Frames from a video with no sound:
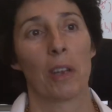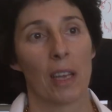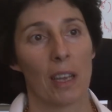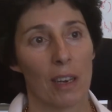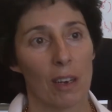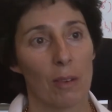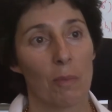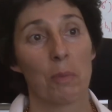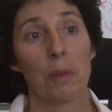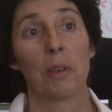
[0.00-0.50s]

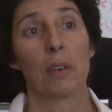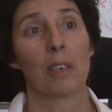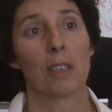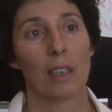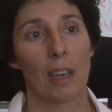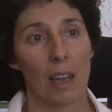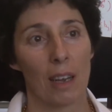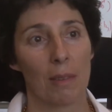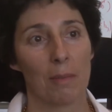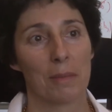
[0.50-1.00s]
and computer
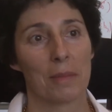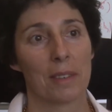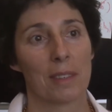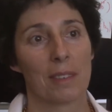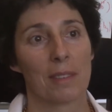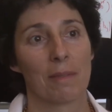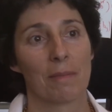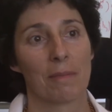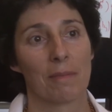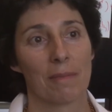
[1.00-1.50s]
time
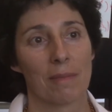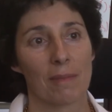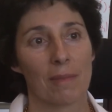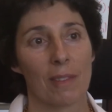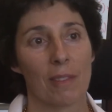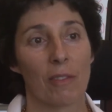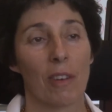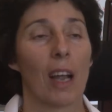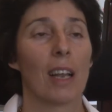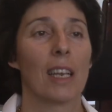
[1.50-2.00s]

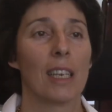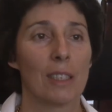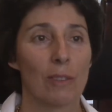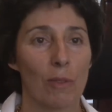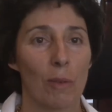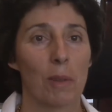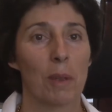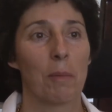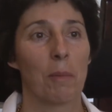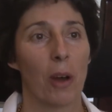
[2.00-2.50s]
at least
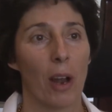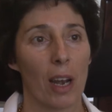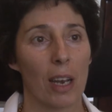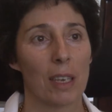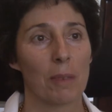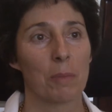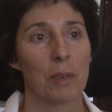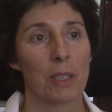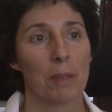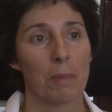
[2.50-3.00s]
from the
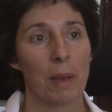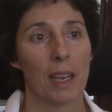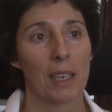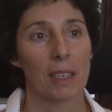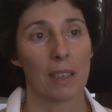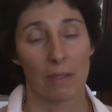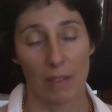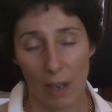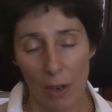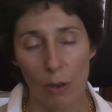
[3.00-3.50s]
modeling
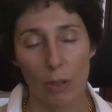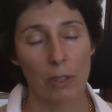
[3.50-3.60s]
perspective.